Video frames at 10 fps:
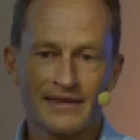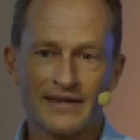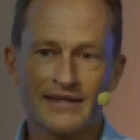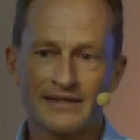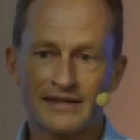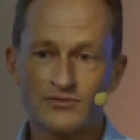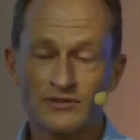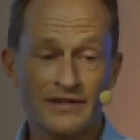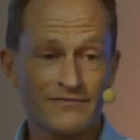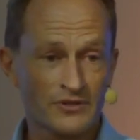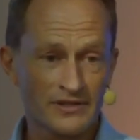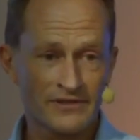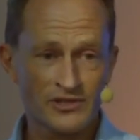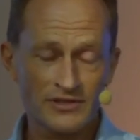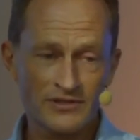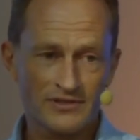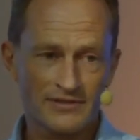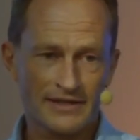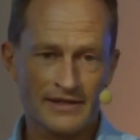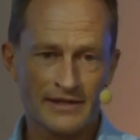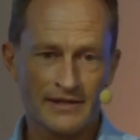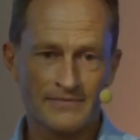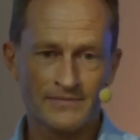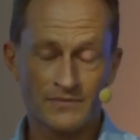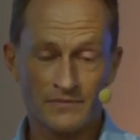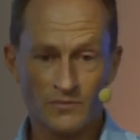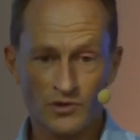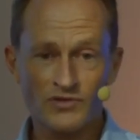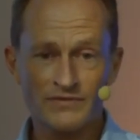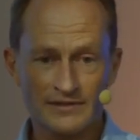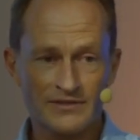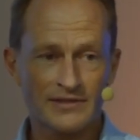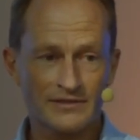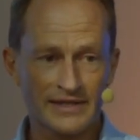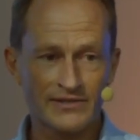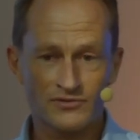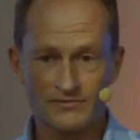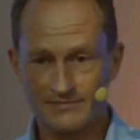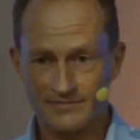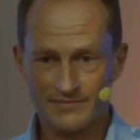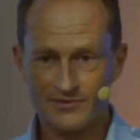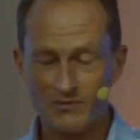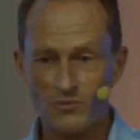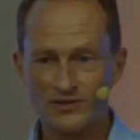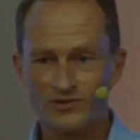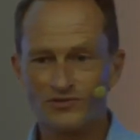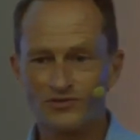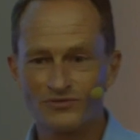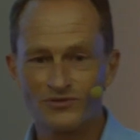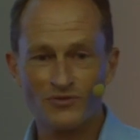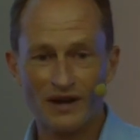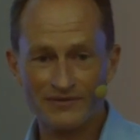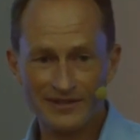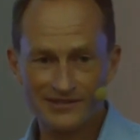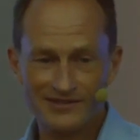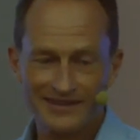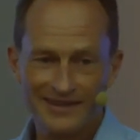And today, 4 divisions. Most of it still linked somewhat to graphics.